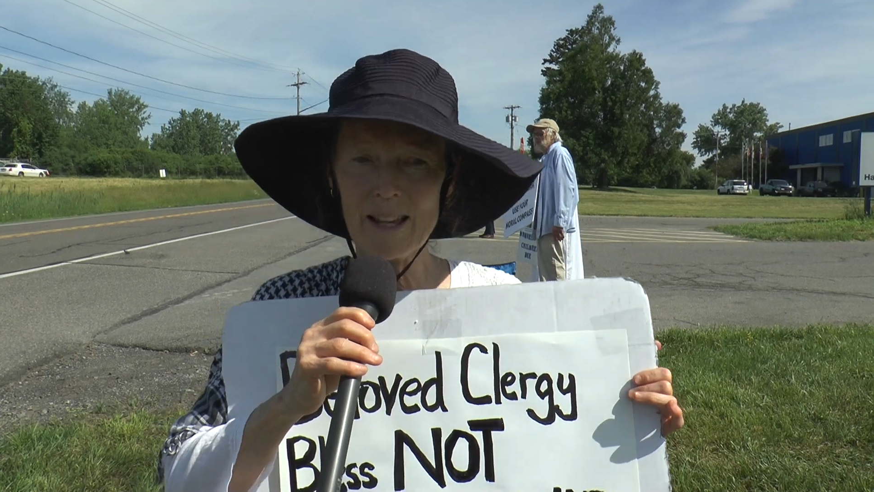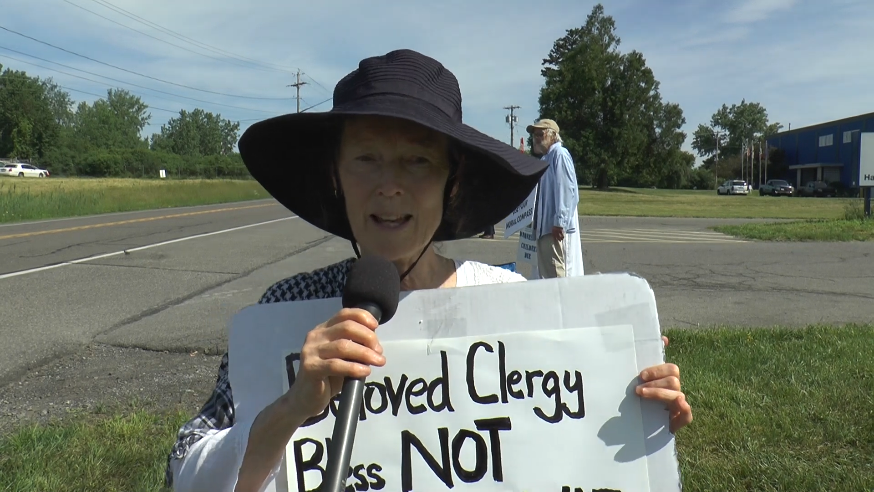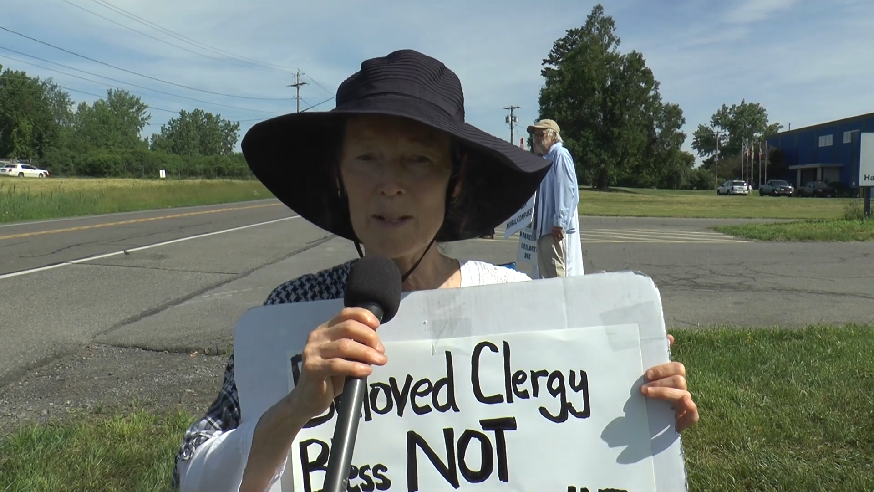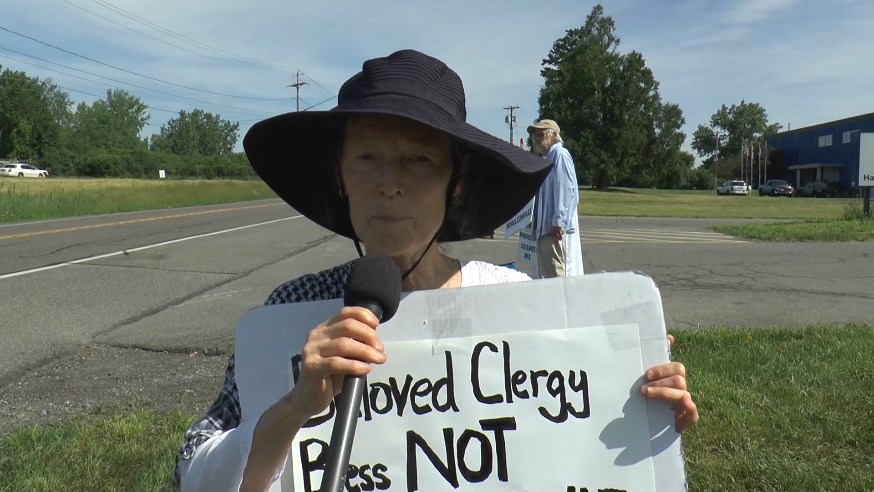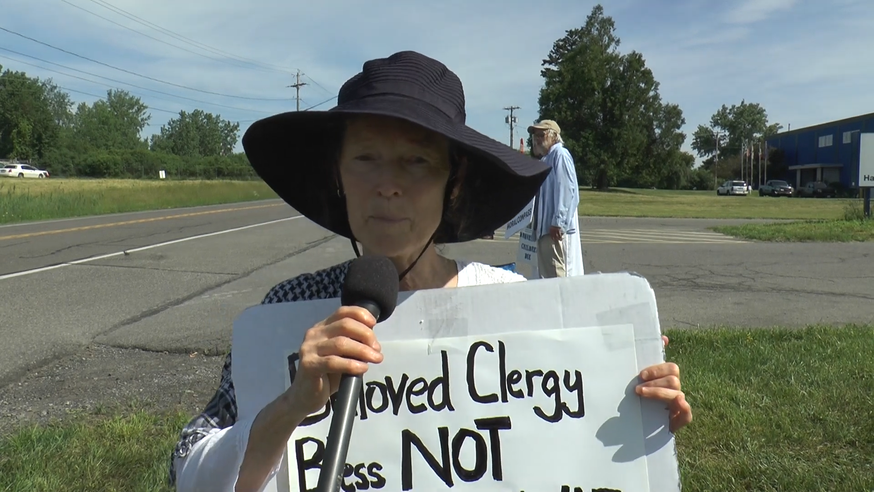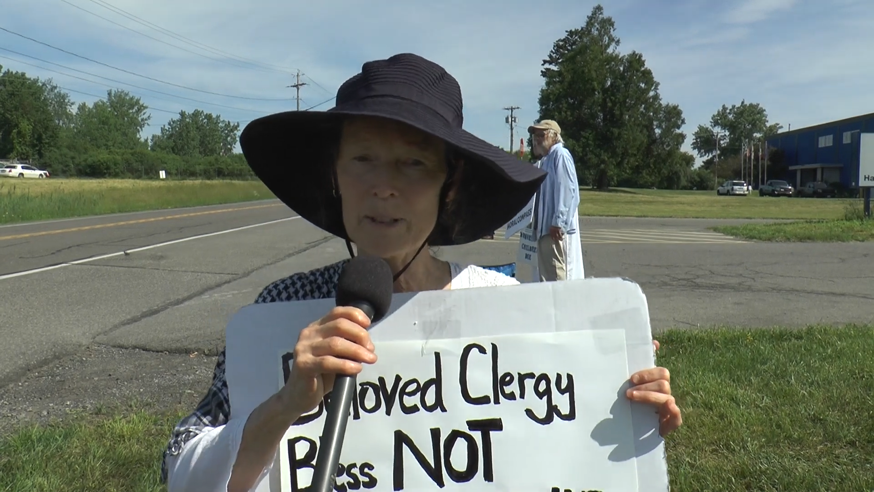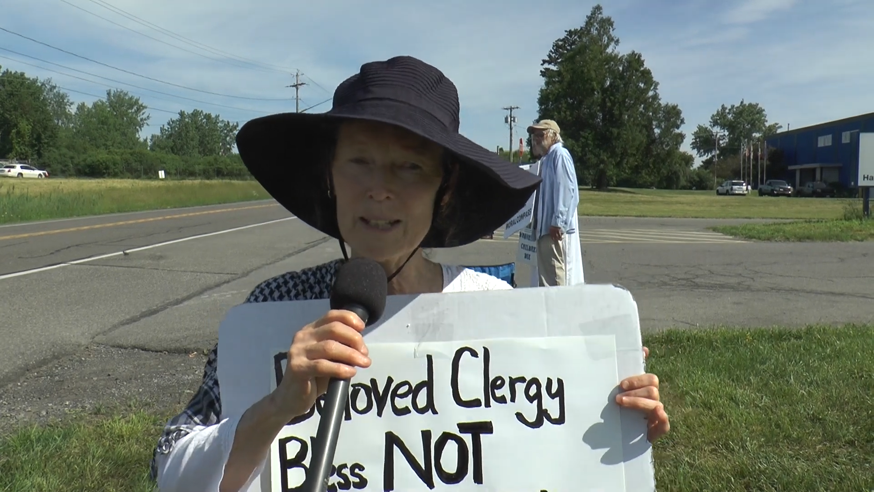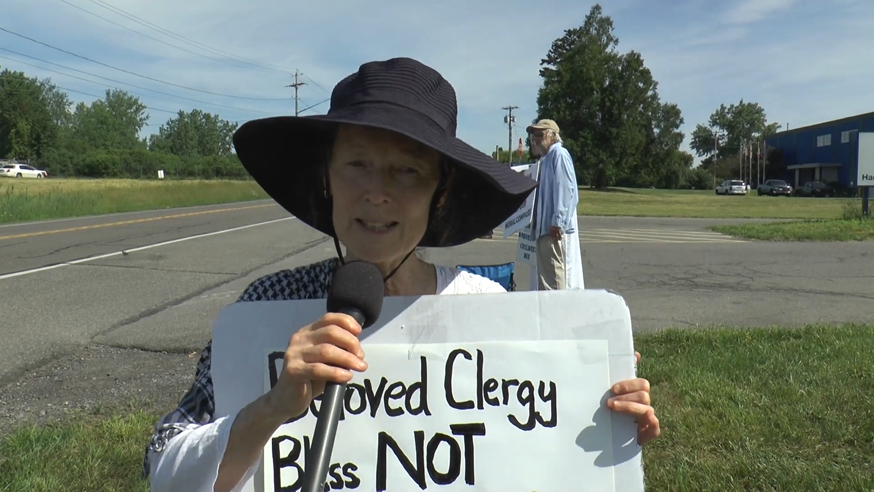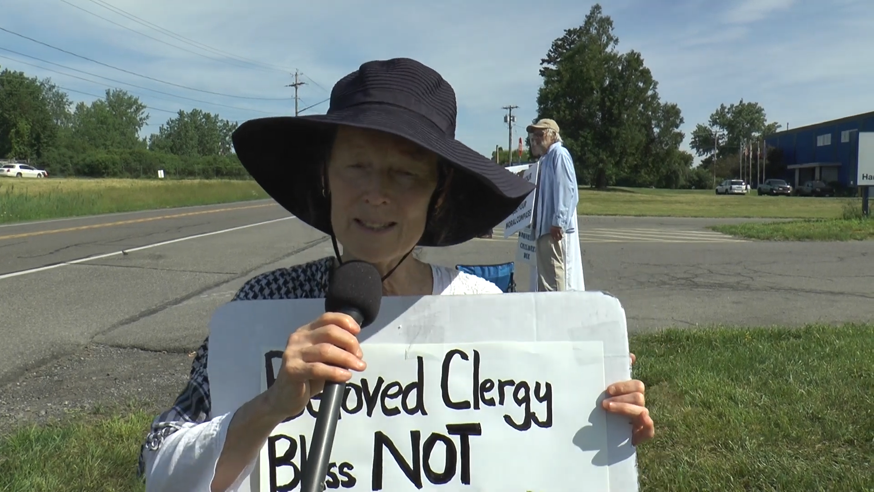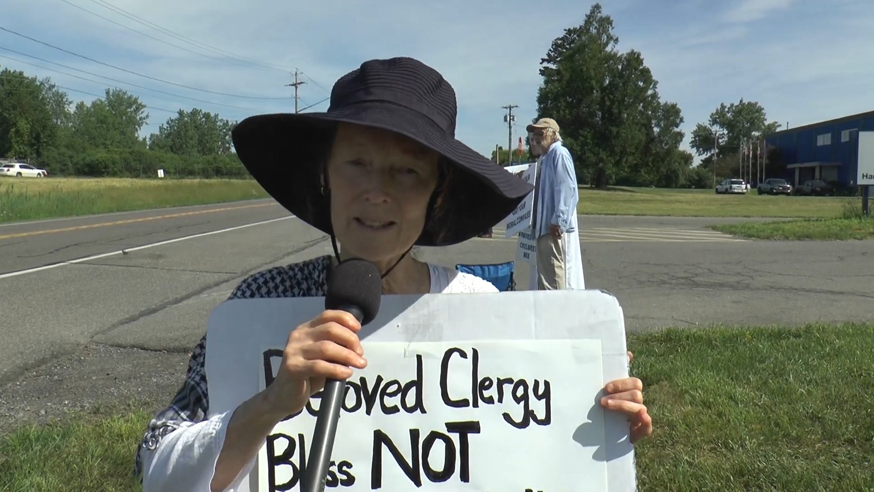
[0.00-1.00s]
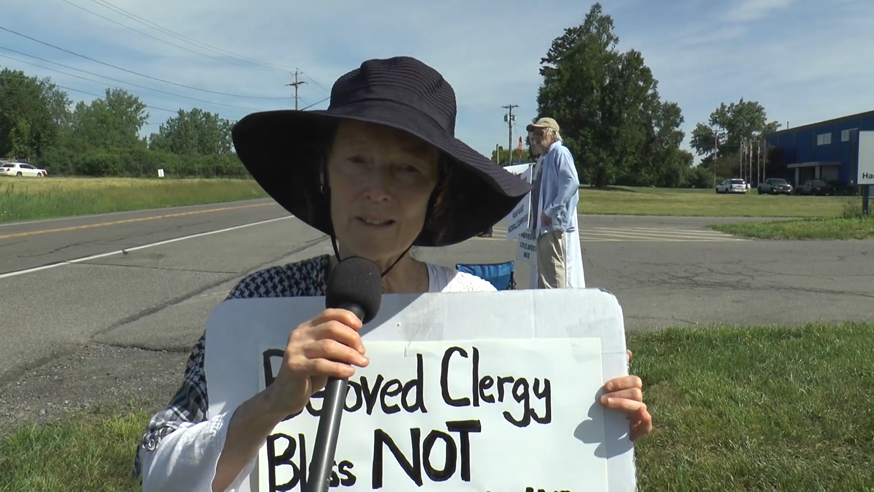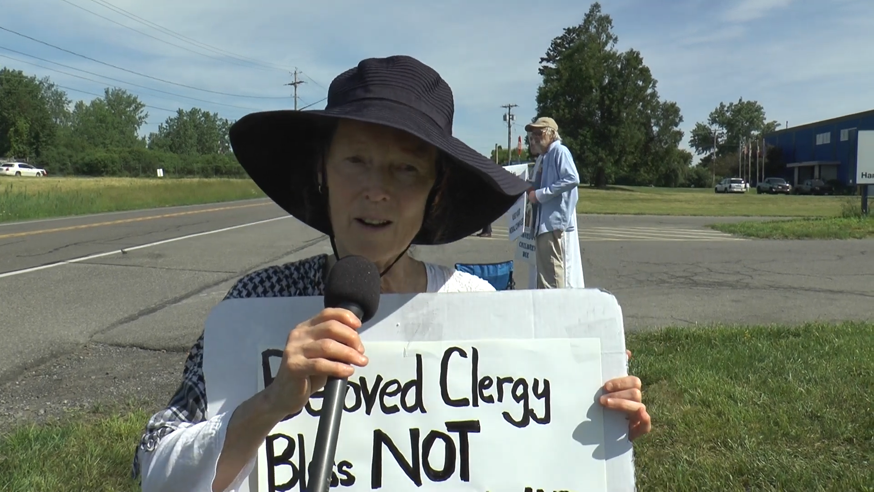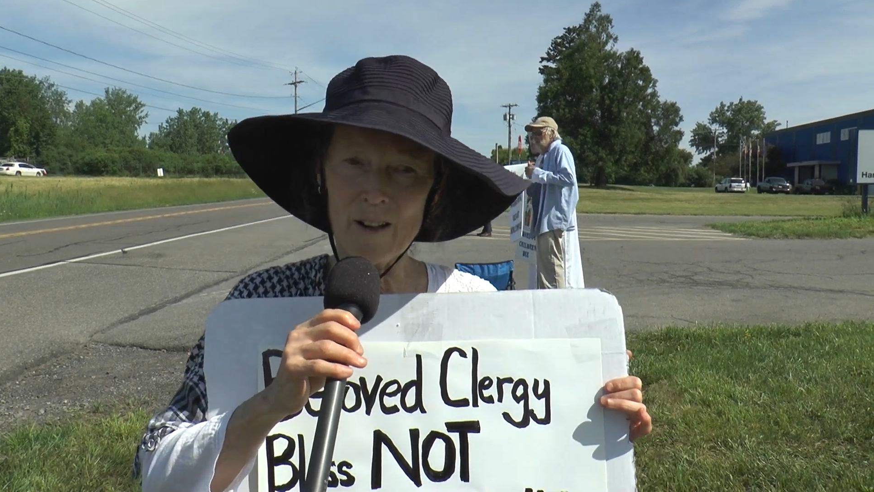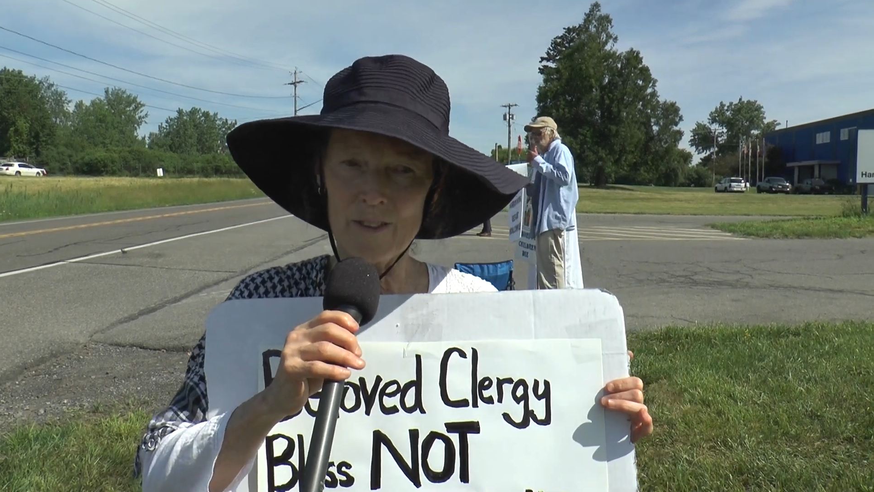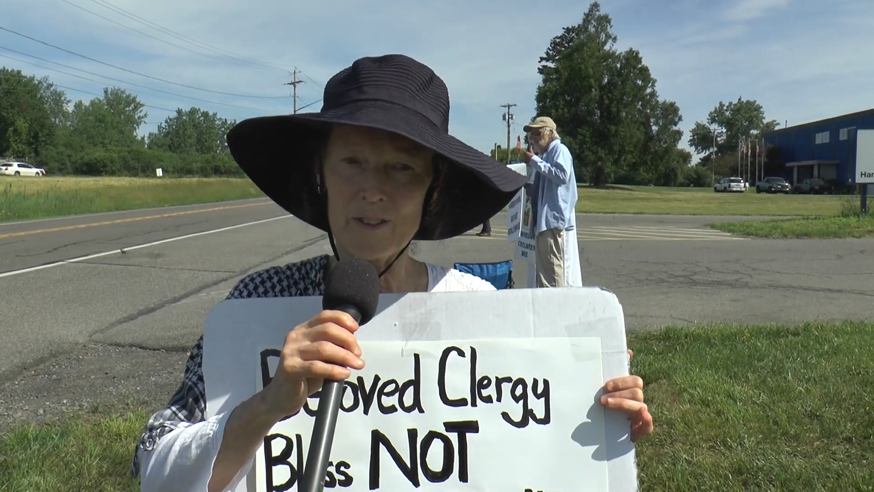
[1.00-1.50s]
and pleasing
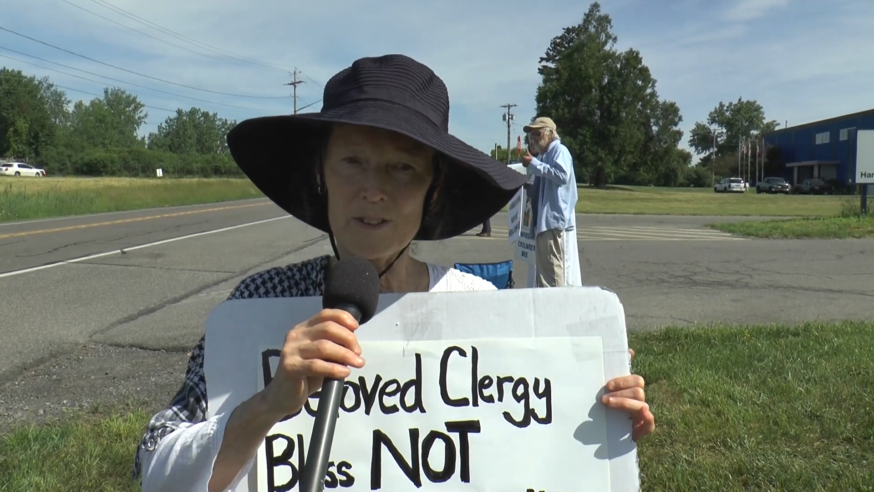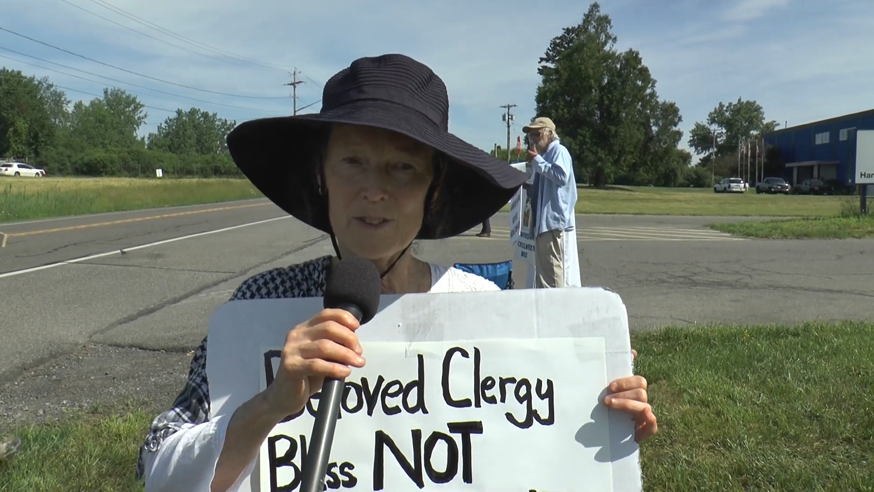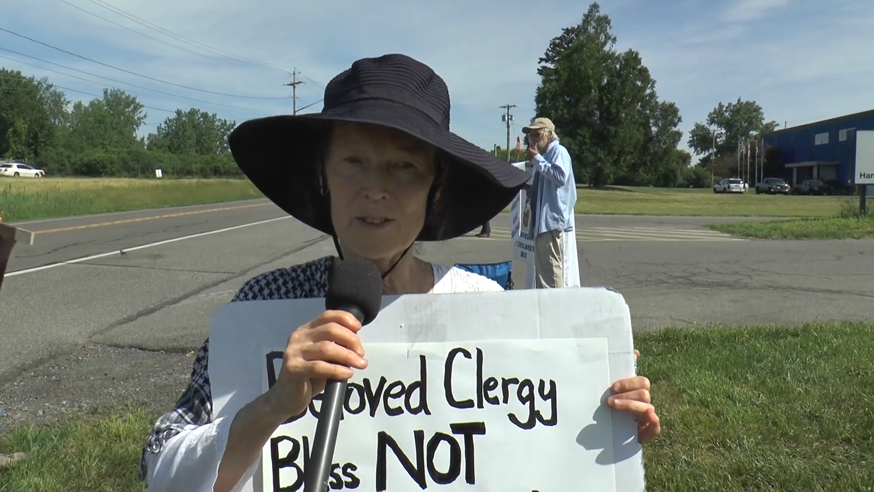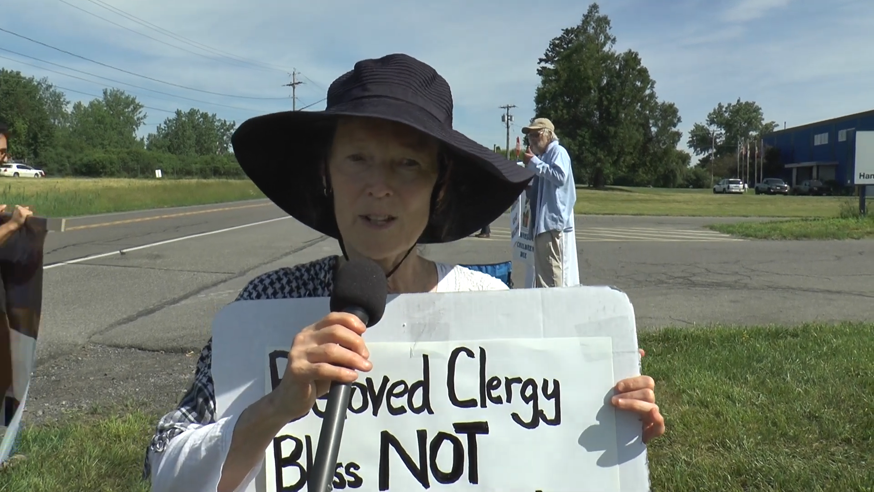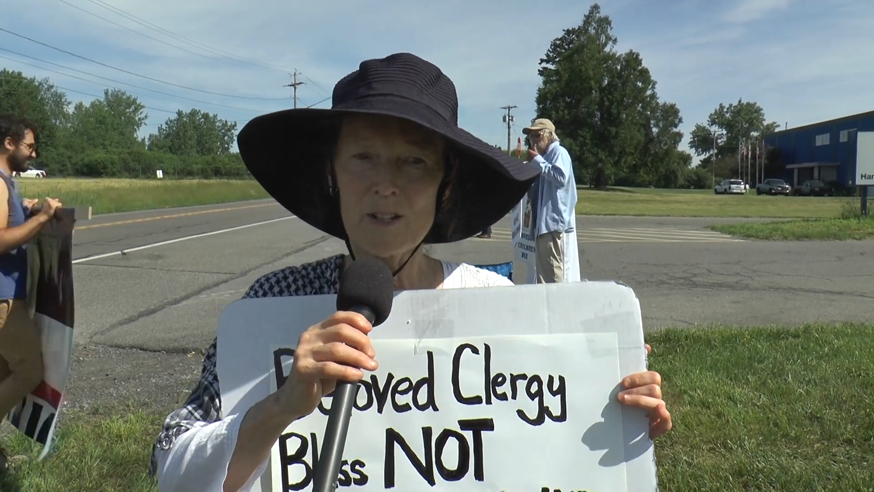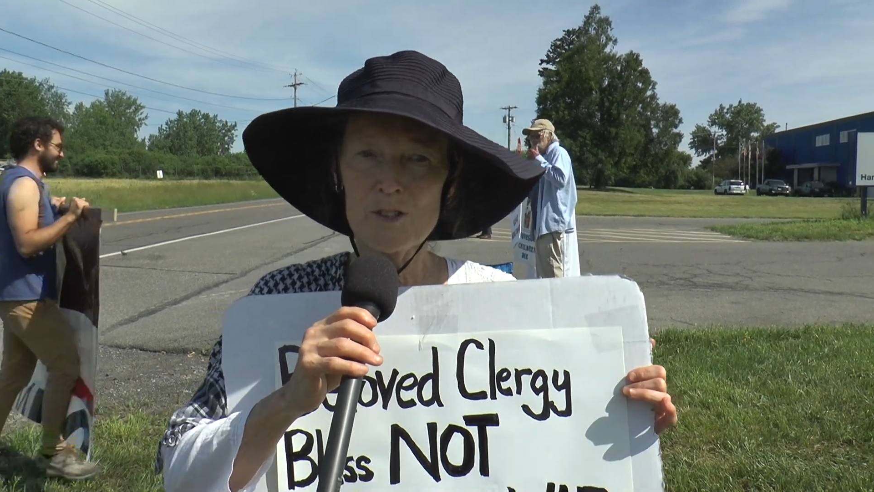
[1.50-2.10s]
others